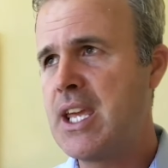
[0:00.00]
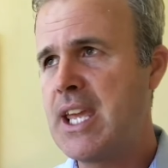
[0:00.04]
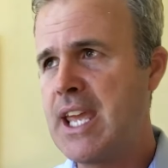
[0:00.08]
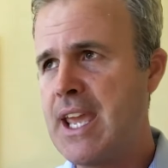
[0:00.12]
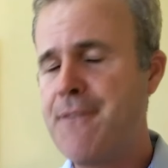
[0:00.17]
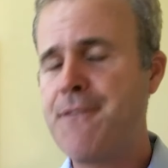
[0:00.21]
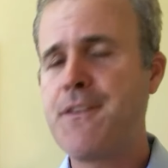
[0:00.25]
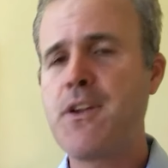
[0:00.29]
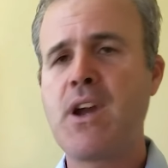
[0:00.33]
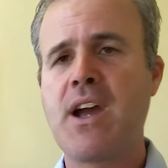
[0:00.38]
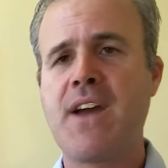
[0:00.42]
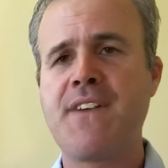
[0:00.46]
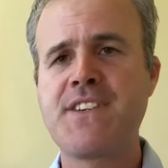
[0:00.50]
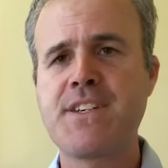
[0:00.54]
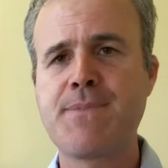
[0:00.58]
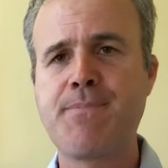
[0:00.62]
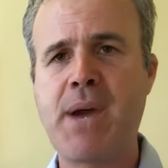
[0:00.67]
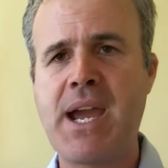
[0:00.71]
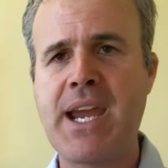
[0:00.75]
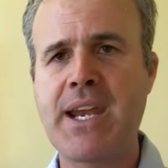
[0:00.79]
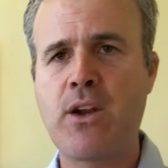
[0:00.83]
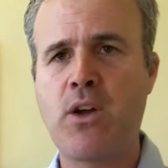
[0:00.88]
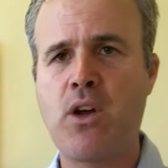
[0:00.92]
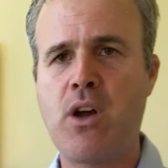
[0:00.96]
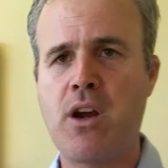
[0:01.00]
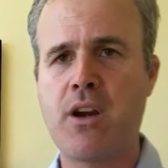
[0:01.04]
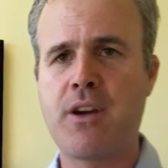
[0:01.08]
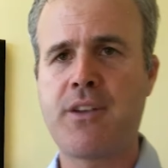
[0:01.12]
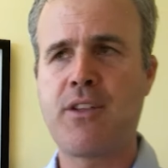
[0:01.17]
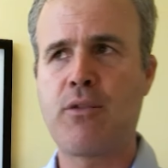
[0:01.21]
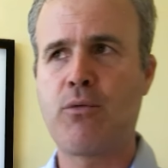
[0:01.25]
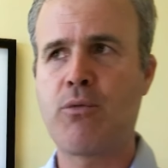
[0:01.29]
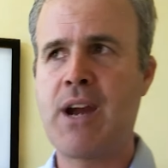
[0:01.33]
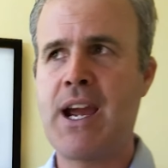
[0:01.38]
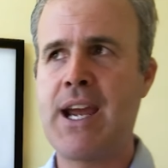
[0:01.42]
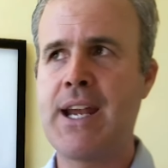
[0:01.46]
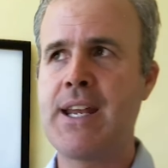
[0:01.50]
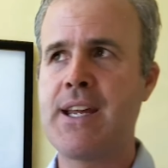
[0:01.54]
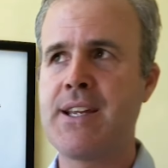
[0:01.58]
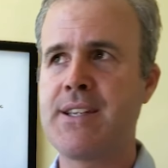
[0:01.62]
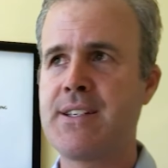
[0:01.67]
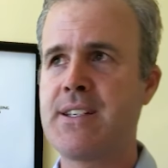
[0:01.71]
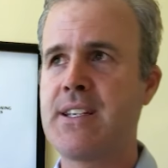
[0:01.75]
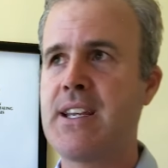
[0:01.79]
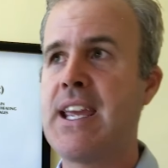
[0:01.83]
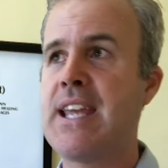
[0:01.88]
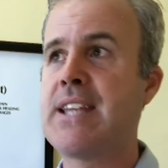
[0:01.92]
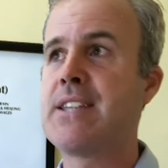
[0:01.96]
if you have spinal
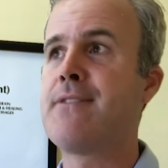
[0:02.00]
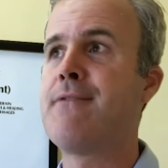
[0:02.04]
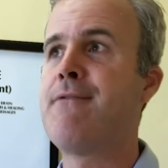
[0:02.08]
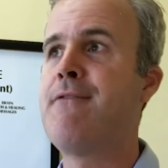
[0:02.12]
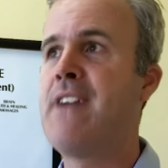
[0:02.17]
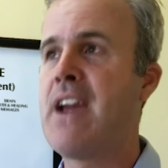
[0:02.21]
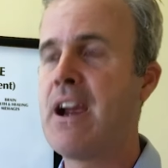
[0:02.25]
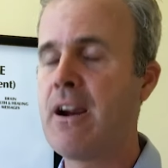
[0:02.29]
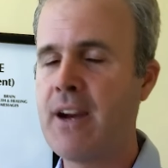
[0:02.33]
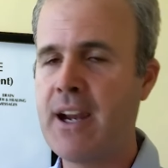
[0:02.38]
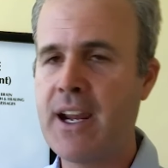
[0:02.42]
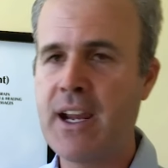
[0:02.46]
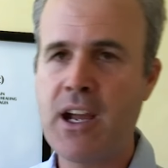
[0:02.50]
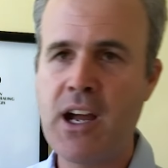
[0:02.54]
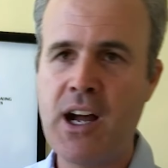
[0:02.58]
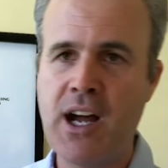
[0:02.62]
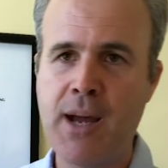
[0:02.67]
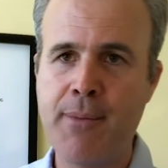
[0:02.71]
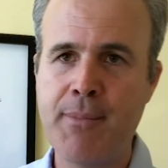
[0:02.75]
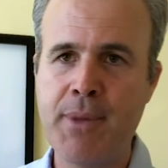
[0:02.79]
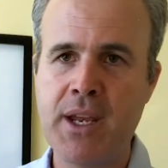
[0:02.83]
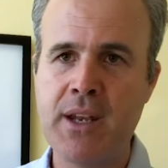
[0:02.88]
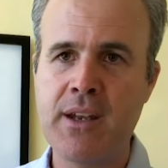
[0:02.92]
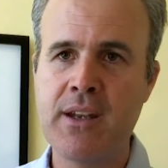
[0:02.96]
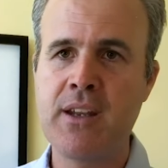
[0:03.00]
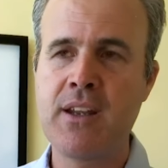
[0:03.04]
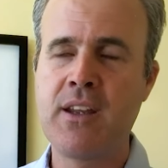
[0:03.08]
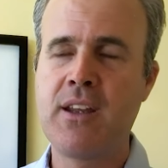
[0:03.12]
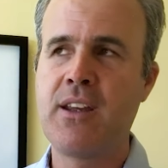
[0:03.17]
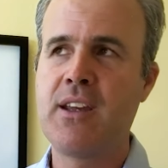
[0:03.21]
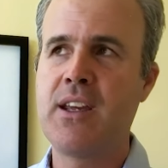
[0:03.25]
arthritis, it's very common.